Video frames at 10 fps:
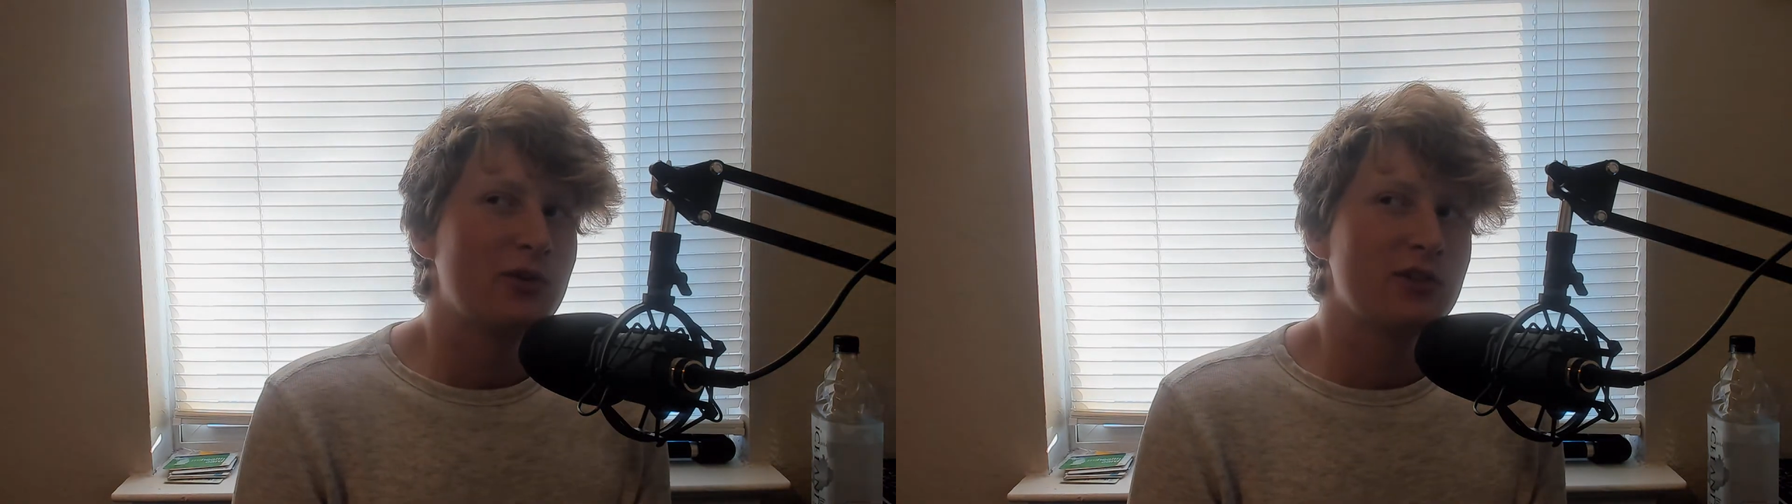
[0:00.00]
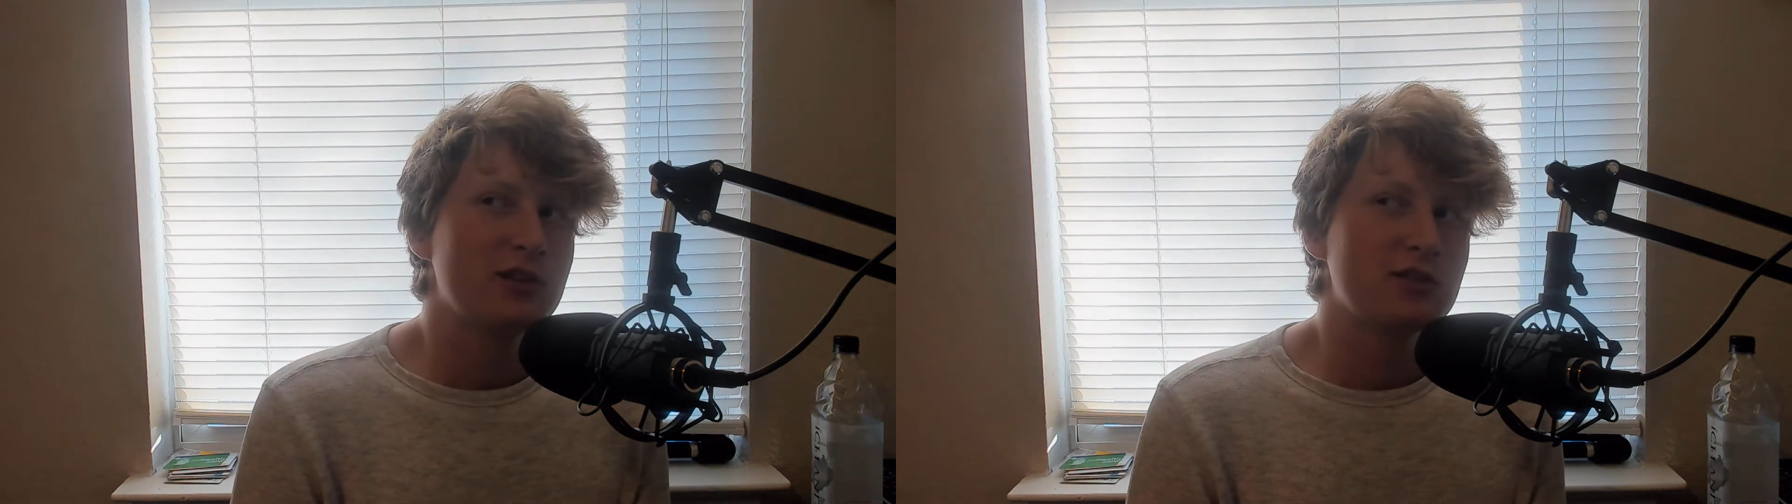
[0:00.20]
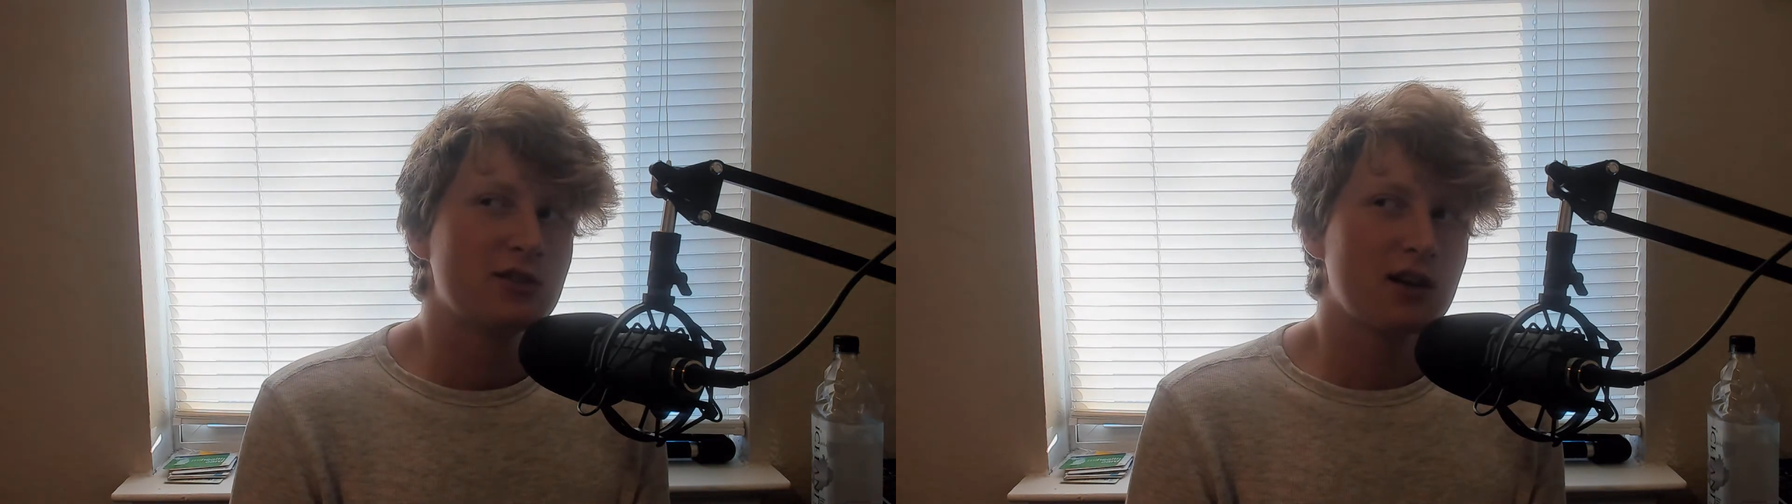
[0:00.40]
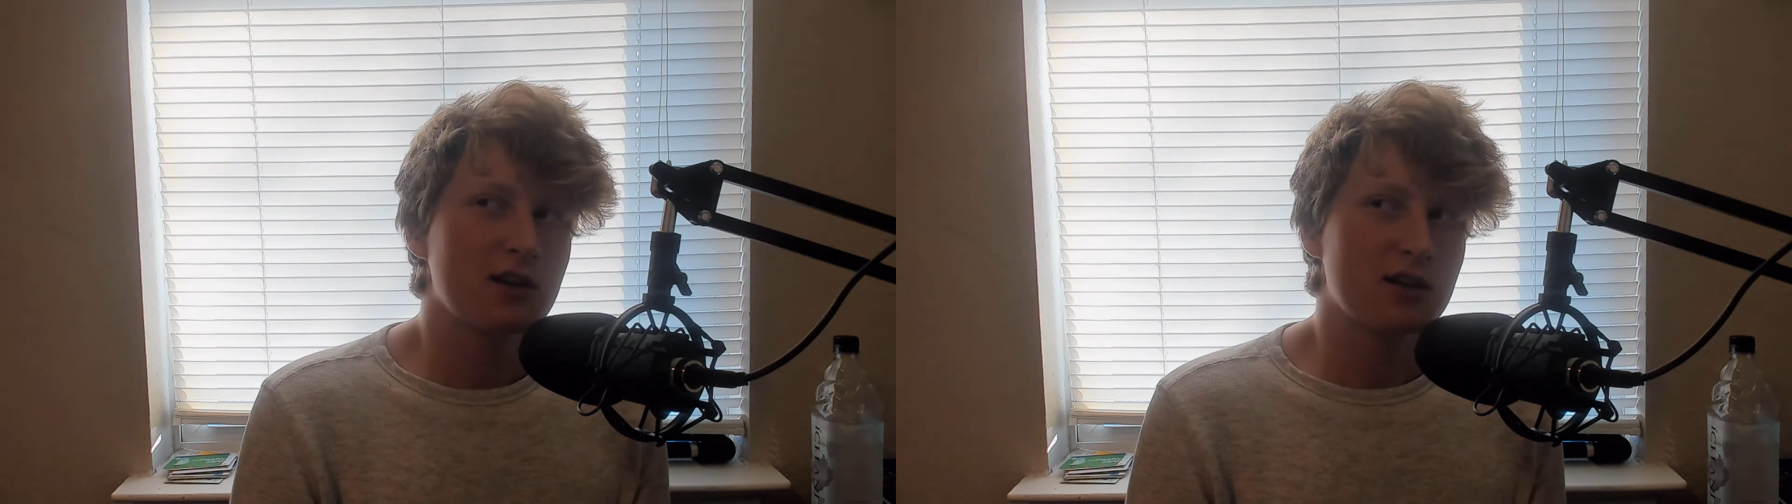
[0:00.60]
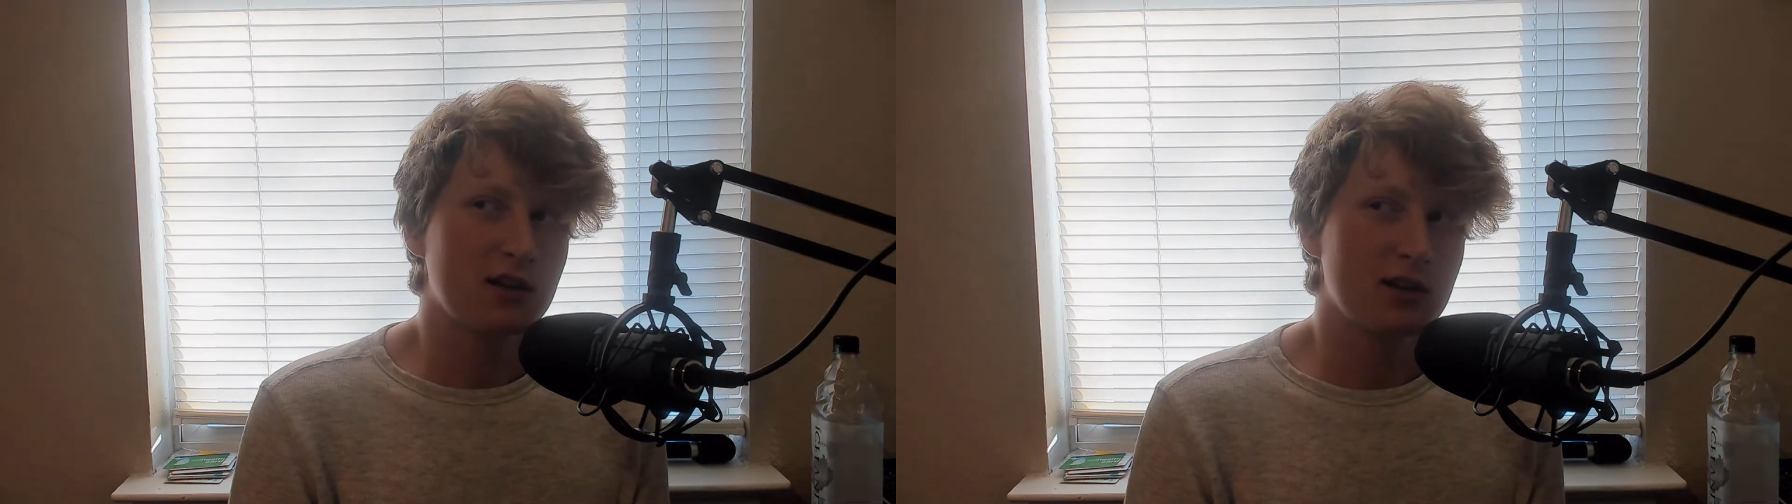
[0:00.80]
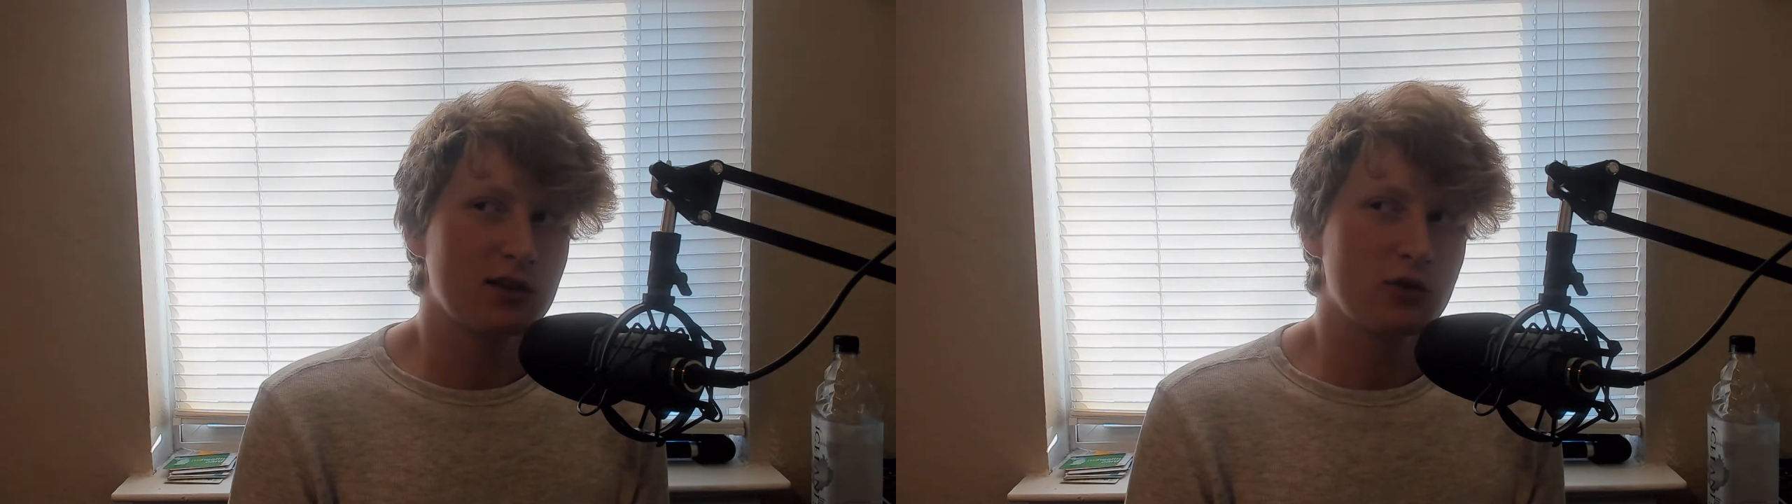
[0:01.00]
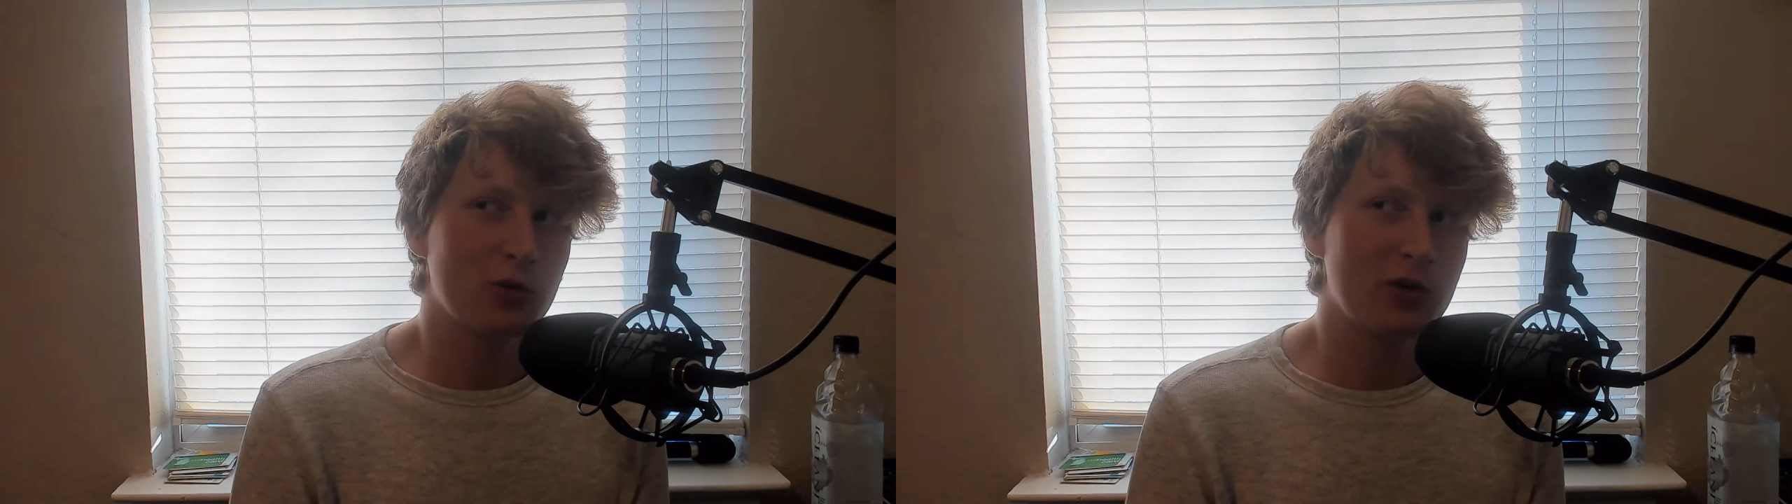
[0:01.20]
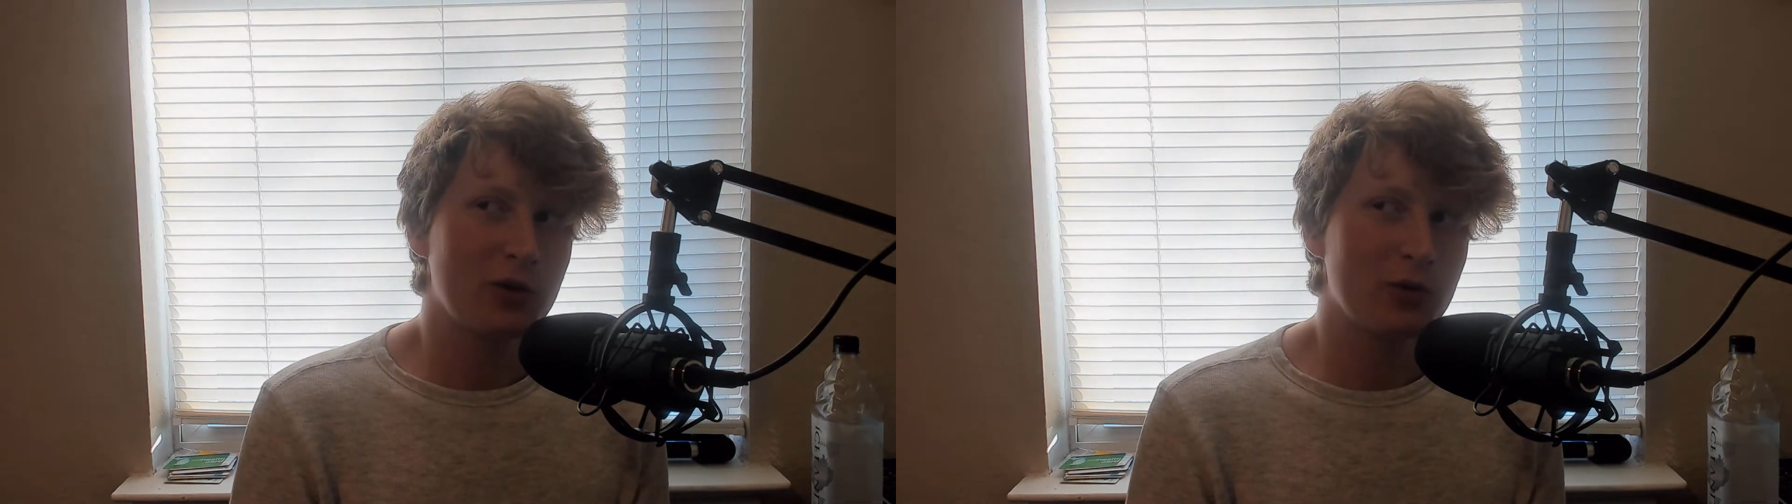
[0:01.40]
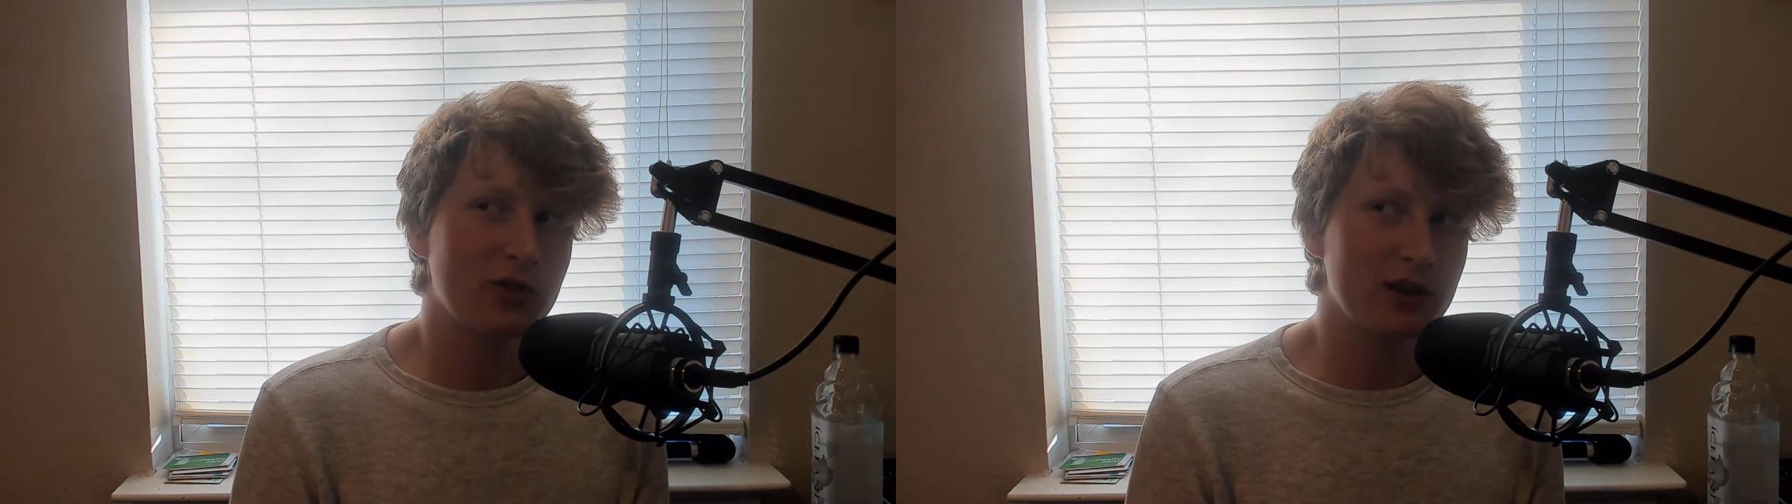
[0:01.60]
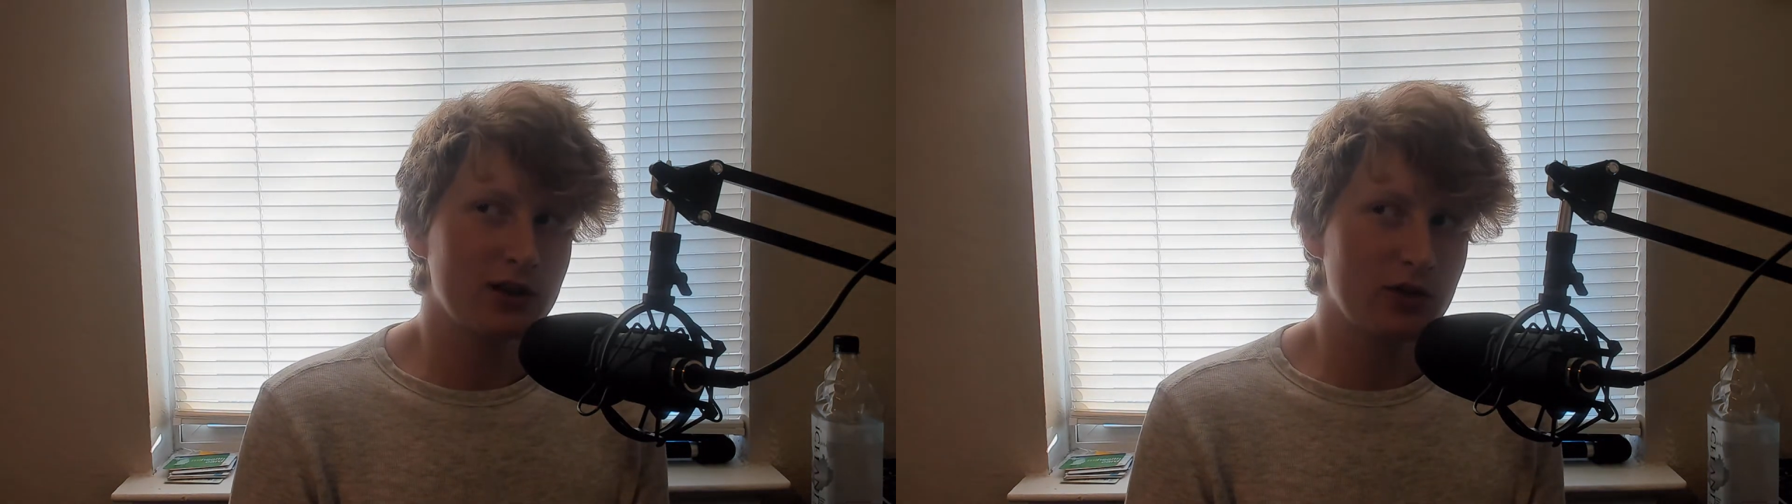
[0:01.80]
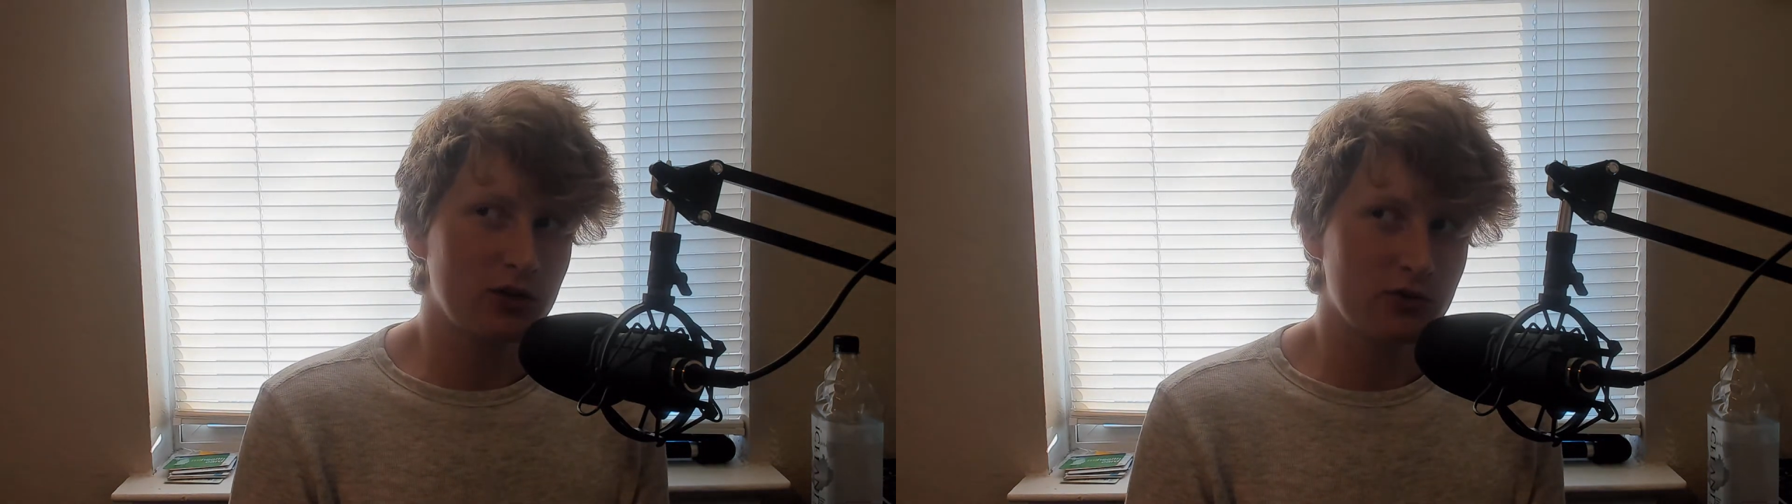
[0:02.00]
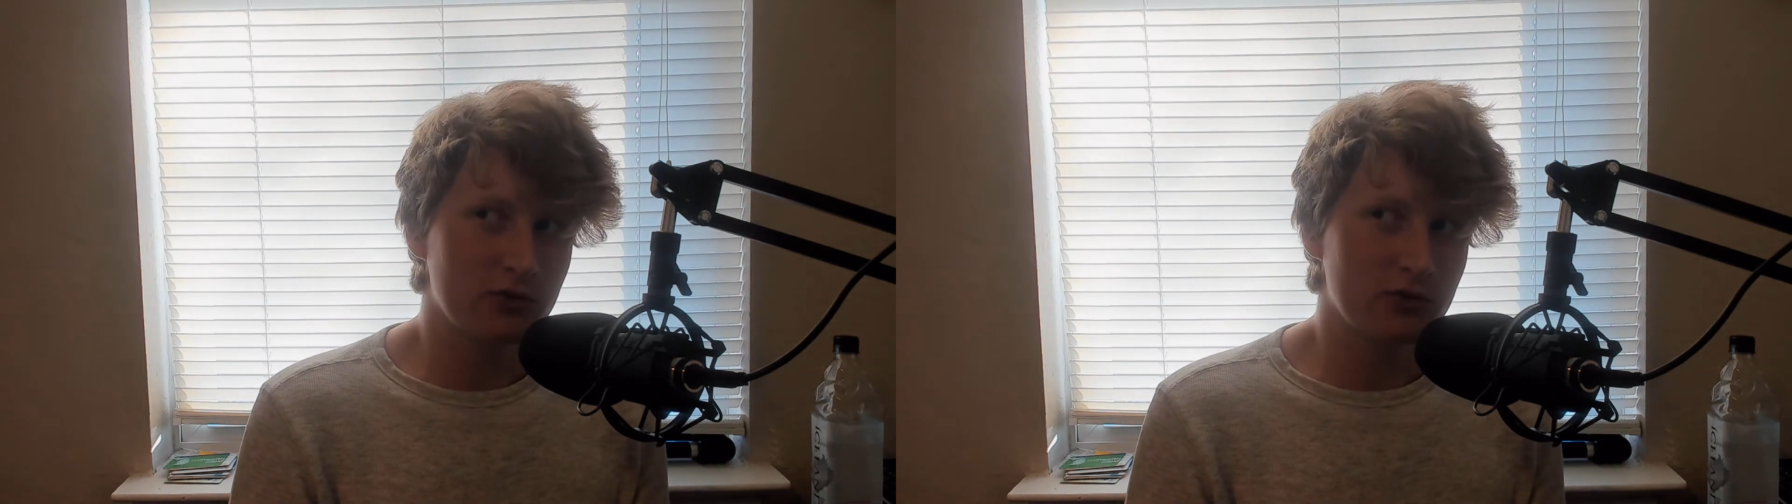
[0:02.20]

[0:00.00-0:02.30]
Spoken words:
they just kind of get to a point where they don't